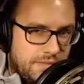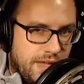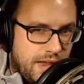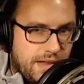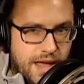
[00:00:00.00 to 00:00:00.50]

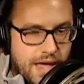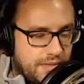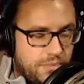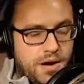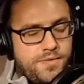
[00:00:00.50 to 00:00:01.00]
and then
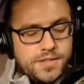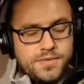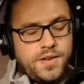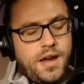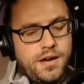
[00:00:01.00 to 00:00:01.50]
has a preference
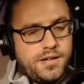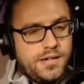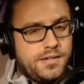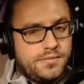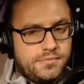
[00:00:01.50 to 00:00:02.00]
of
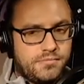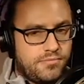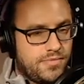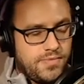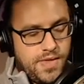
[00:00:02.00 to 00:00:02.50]
character,
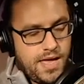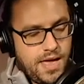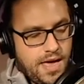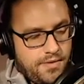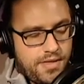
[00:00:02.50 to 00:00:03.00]
they
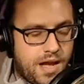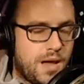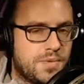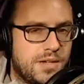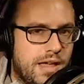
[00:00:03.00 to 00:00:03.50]
have that
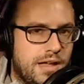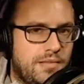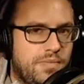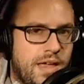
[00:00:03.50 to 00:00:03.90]
option now.